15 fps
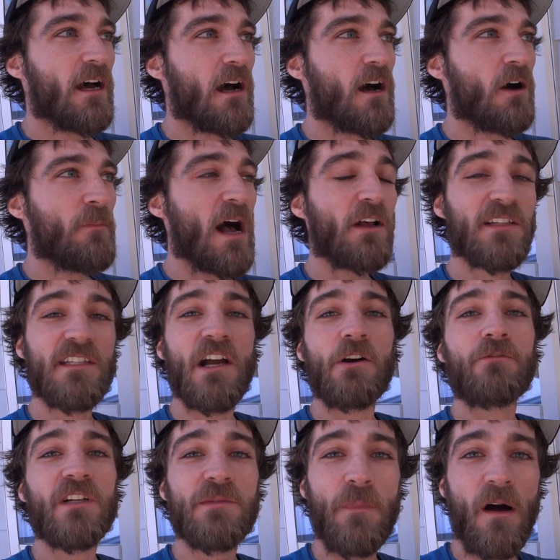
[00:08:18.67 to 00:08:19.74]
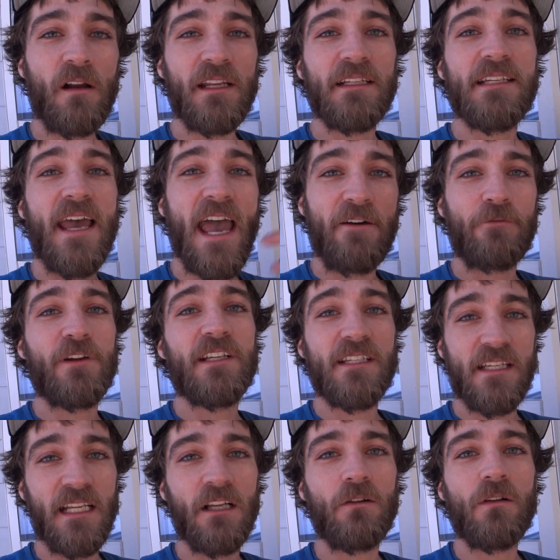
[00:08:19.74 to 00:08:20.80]
I'll start responding to every
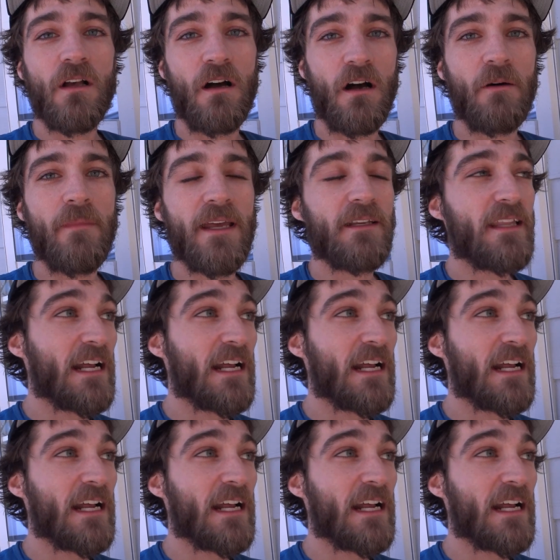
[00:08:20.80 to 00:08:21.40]
single comment.